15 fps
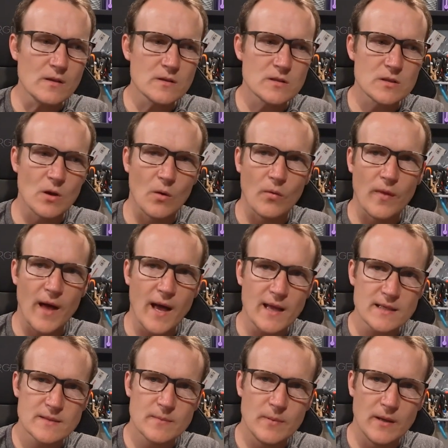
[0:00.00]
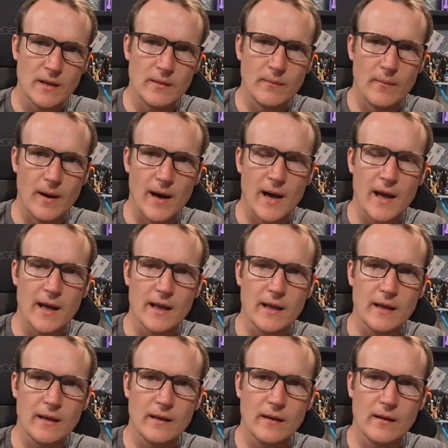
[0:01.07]
so that has been
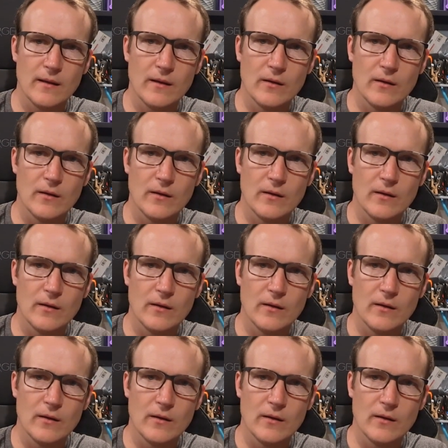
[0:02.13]
my